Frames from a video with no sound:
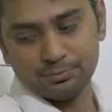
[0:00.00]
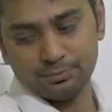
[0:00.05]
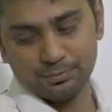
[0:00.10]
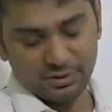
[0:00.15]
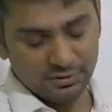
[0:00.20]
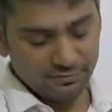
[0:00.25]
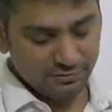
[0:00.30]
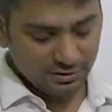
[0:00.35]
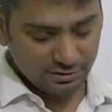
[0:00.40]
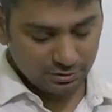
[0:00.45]

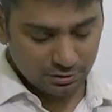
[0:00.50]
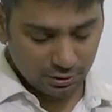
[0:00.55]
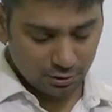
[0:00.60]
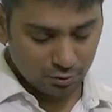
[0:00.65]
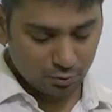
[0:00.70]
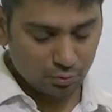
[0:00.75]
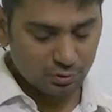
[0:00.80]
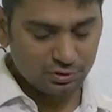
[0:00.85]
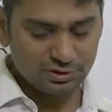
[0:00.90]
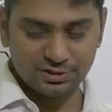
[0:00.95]
Previous year
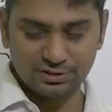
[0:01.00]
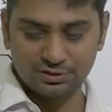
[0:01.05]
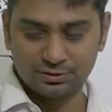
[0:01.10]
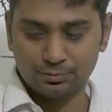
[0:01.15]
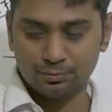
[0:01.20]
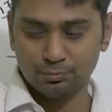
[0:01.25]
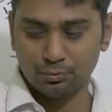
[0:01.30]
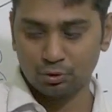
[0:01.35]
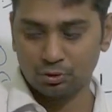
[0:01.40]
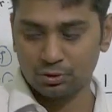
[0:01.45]
questions
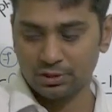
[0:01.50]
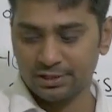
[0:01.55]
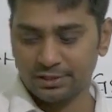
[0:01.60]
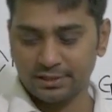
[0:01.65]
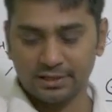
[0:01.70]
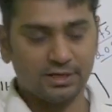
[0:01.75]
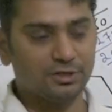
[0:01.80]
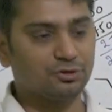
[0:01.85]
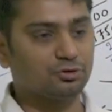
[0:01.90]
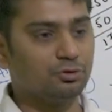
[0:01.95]
booklet
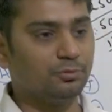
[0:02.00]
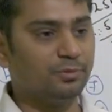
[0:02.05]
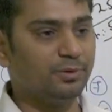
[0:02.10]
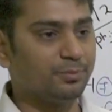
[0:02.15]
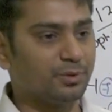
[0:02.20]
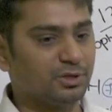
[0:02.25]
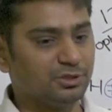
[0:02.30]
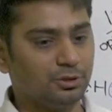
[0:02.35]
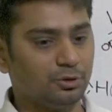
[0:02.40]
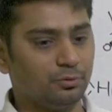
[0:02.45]
has to be
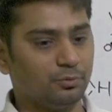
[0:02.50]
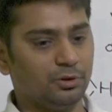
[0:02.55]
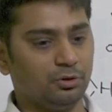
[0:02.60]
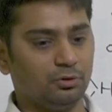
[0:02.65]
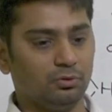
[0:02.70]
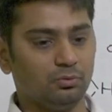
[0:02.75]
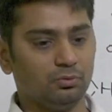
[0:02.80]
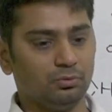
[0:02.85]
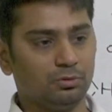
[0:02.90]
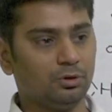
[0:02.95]
present with
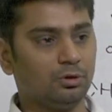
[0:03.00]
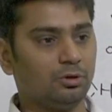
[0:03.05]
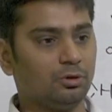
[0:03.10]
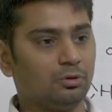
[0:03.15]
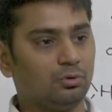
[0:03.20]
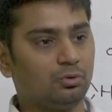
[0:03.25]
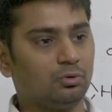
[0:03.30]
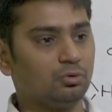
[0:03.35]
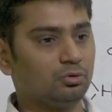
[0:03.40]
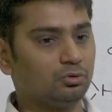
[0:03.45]
you,
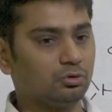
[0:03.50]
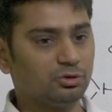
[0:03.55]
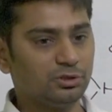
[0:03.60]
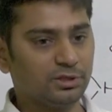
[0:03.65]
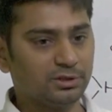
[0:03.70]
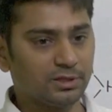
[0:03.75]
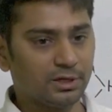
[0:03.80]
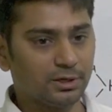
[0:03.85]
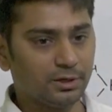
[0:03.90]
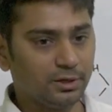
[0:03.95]

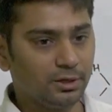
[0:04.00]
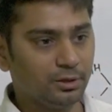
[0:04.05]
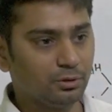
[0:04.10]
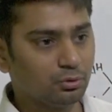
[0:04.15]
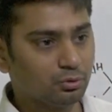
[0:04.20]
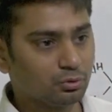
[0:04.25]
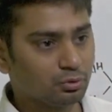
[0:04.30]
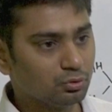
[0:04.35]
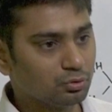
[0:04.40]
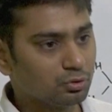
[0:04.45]
2013
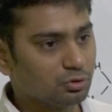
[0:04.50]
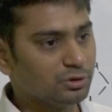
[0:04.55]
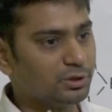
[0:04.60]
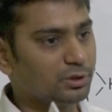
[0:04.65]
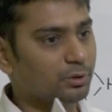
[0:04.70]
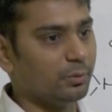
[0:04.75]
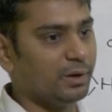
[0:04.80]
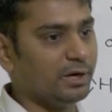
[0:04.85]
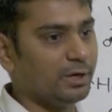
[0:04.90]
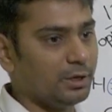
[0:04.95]
to
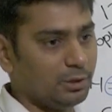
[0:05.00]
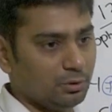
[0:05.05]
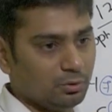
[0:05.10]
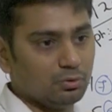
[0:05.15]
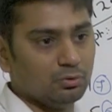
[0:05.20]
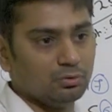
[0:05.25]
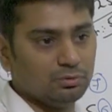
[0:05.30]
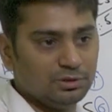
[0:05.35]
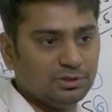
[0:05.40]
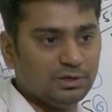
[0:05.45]

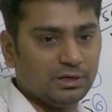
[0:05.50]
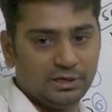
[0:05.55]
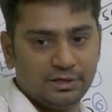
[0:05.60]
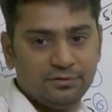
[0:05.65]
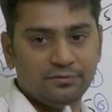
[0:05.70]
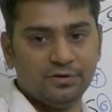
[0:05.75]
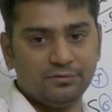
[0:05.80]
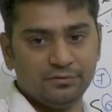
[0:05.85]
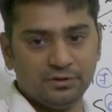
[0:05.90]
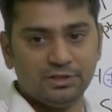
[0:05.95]
2022,
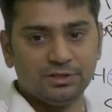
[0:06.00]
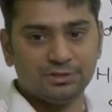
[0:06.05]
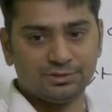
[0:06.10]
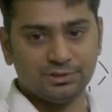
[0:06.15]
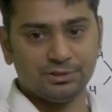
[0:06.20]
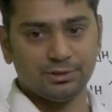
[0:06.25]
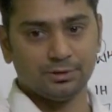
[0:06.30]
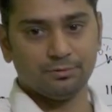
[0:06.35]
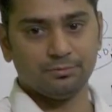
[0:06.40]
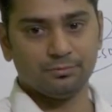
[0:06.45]
even with this
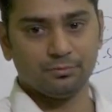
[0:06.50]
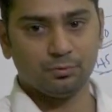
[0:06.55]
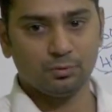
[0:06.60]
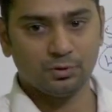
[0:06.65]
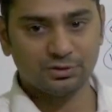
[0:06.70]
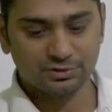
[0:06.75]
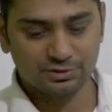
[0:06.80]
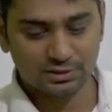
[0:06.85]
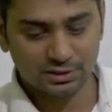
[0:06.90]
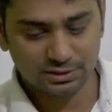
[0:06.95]
year.
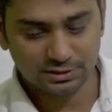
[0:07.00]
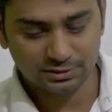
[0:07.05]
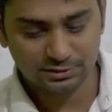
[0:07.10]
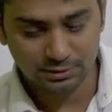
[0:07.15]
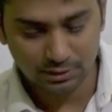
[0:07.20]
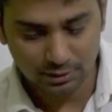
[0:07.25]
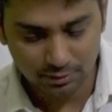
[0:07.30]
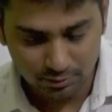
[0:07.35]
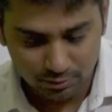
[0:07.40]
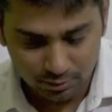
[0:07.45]
Once that is
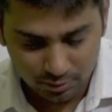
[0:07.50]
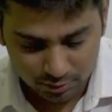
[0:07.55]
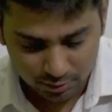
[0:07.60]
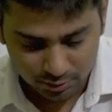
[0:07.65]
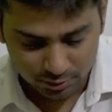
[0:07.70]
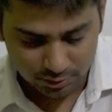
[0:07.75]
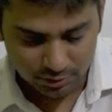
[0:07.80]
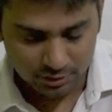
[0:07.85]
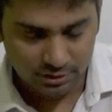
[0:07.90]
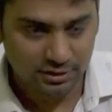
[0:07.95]
done,
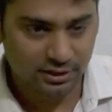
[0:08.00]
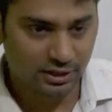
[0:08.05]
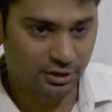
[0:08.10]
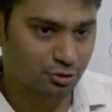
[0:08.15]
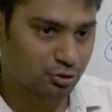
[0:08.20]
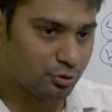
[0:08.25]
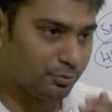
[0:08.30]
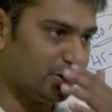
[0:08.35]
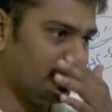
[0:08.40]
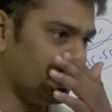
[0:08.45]
it
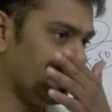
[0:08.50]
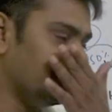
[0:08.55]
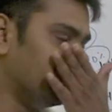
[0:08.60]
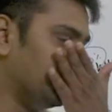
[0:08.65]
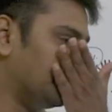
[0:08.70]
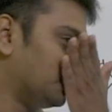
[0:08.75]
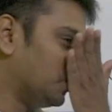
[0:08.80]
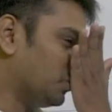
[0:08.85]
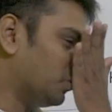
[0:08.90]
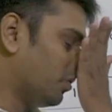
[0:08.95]
has to be there
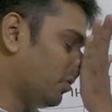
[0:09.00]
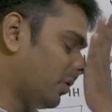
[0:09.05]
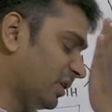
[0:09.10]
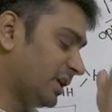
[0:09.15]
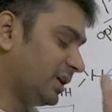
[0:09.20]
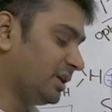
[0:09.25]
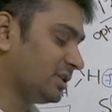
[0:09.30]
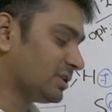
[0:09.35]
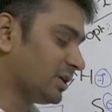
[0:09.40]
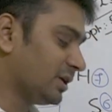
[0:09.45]
with you for
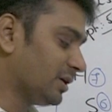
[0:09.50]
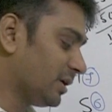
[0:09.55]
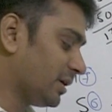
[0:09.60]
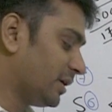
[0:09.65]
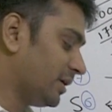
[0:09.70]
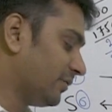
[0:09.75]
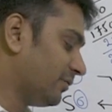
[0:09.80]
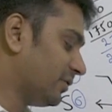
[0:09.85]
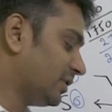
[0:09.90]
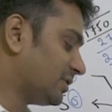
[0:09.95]
each and
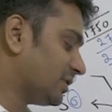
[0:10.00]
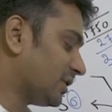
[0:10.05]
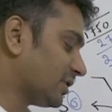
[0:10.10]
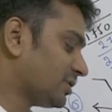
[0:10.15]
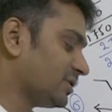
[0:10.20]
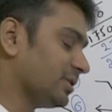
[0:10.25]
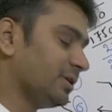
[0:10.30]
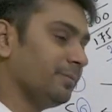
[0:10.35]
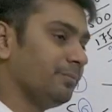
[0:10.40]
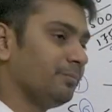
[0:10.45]
every
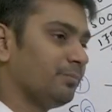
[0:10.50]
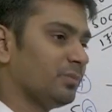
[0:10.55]
section.